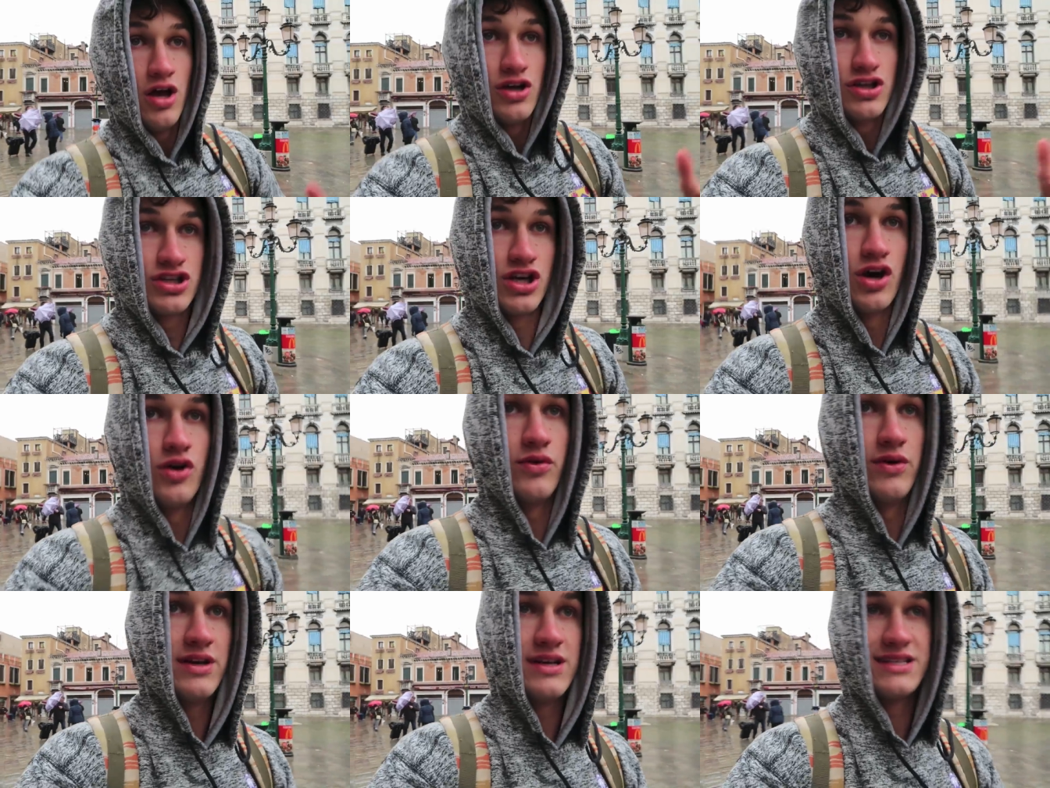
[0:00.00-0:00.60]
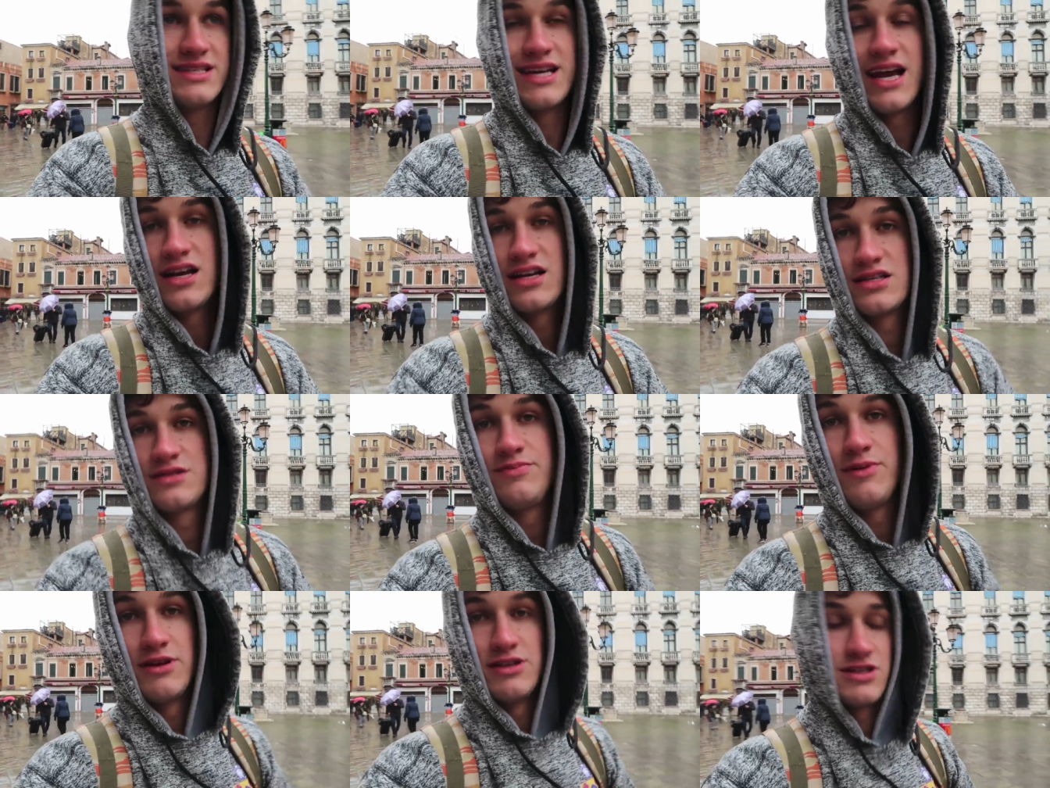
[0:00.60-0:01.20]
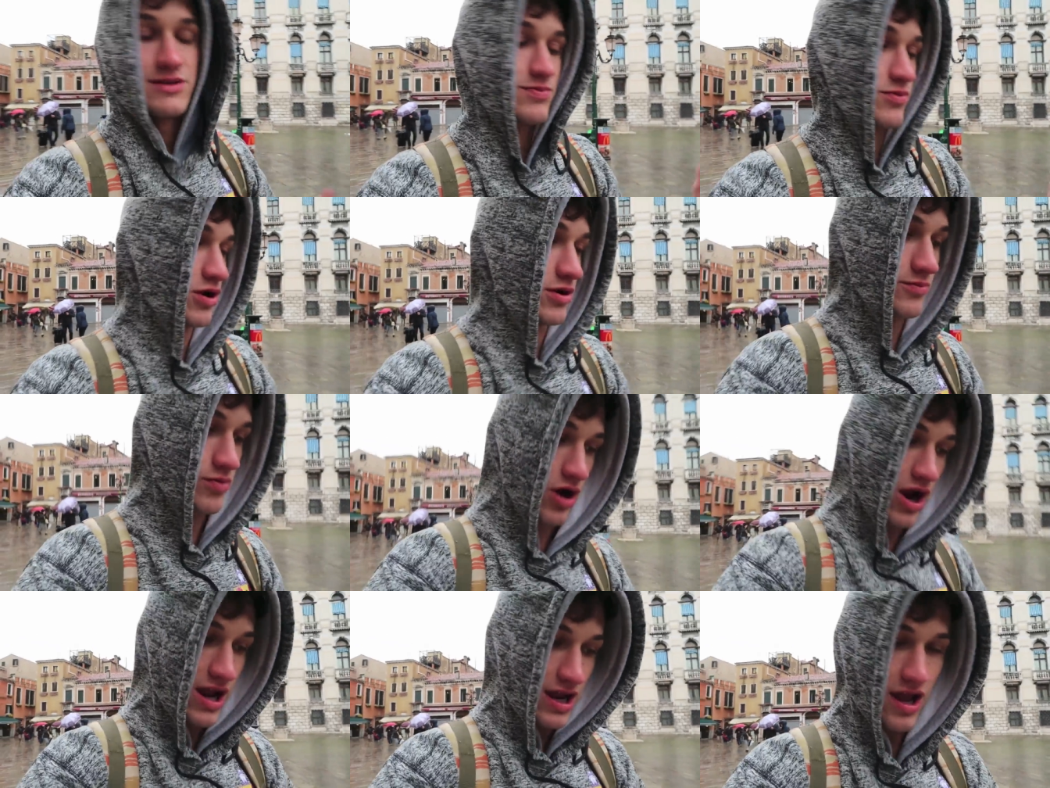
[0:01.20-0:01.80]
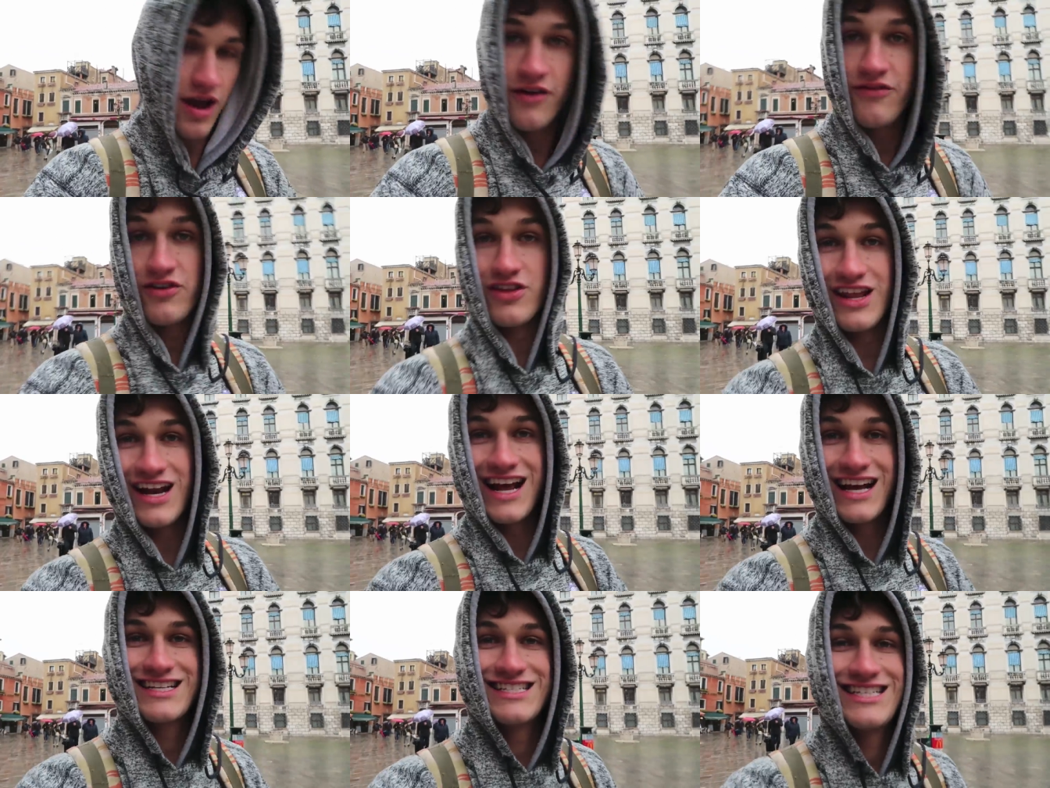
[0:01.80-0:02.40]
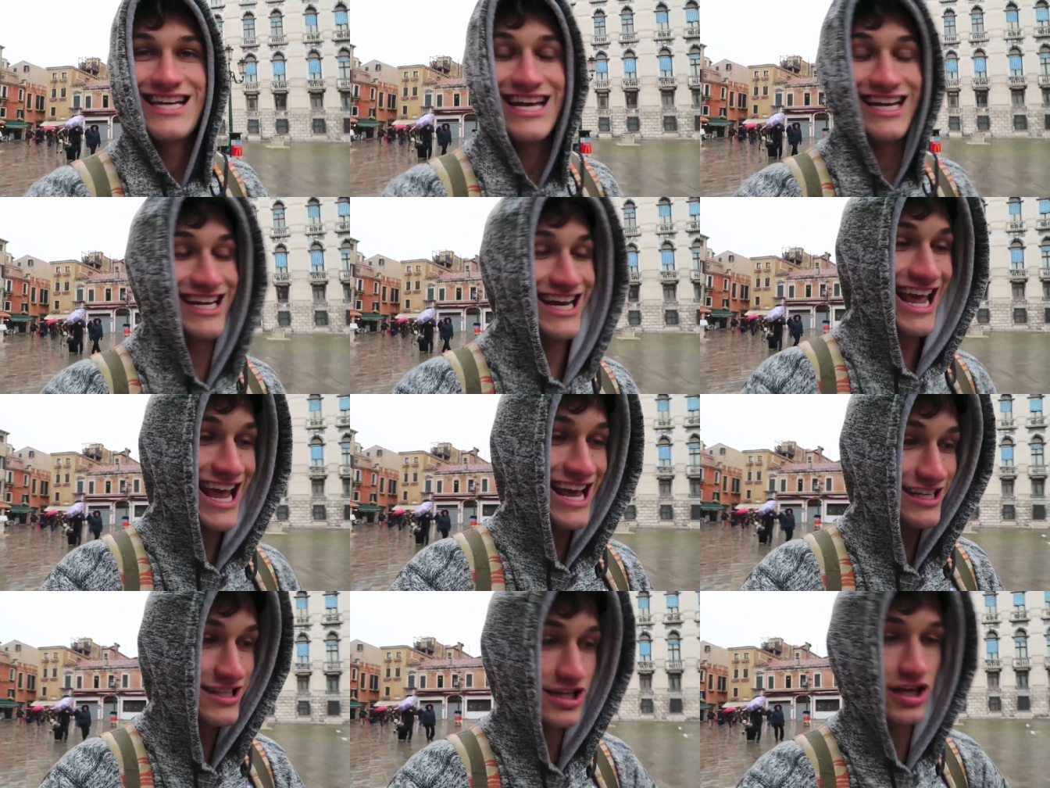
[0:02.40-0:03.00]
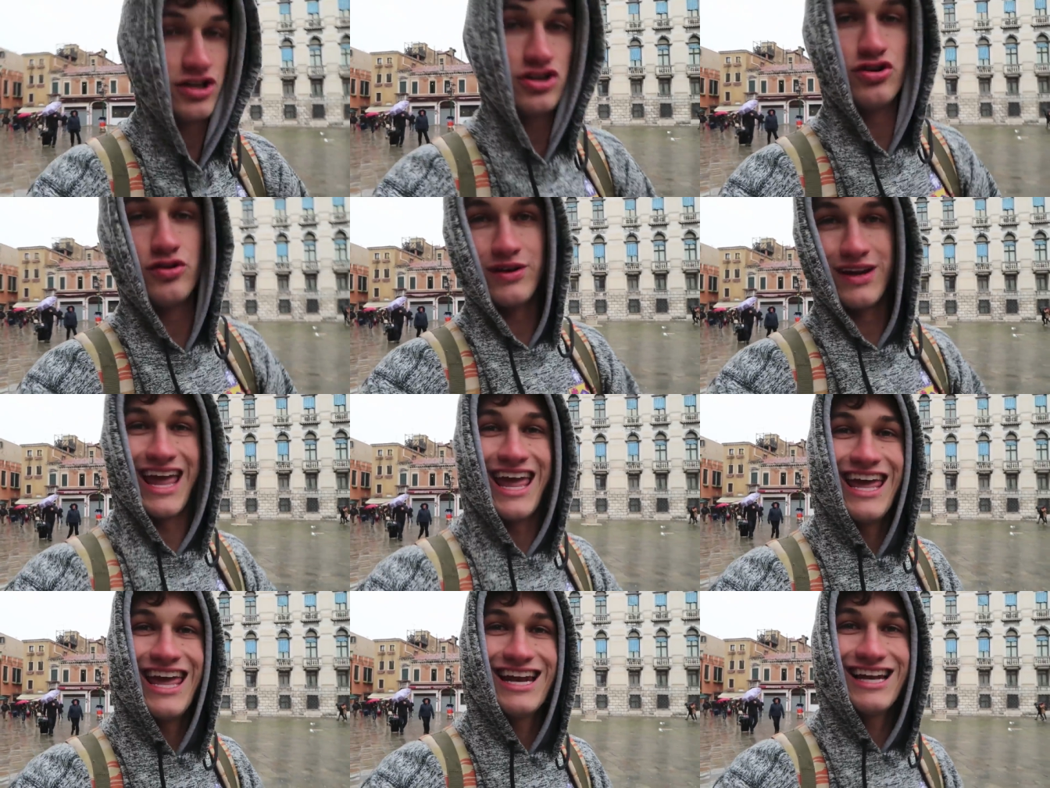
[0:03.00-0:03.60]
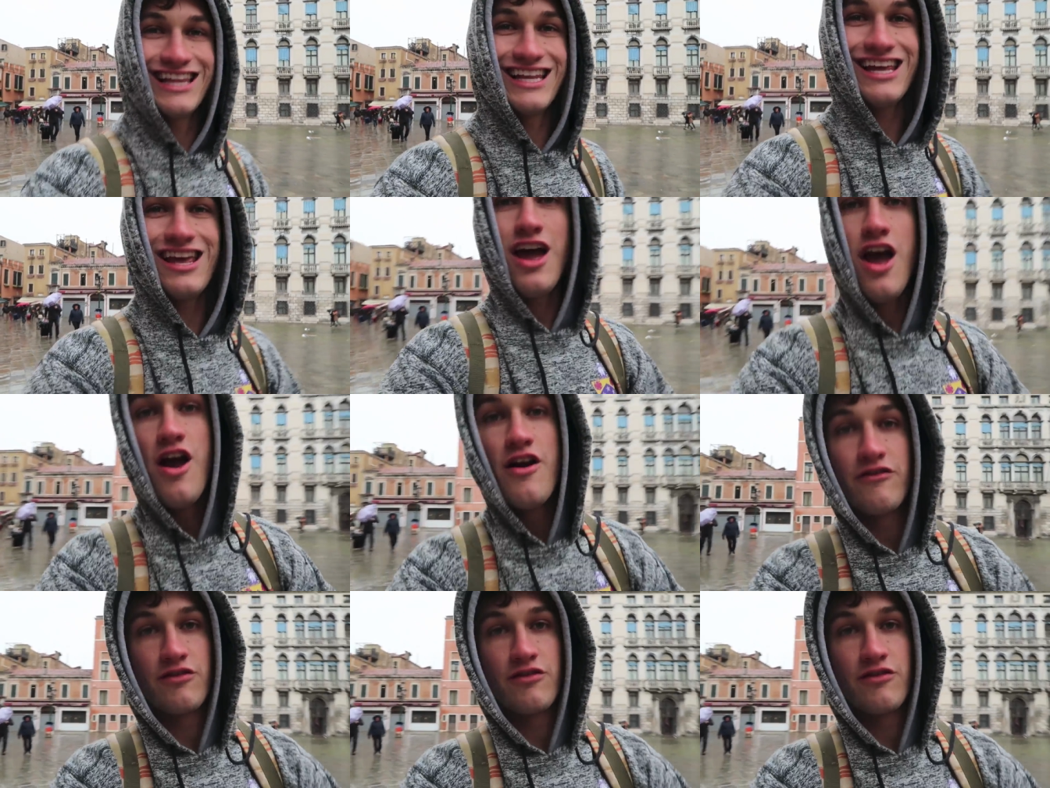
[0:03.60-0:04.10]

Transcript: So we decided to spend spring break for the next 10 days doing Italy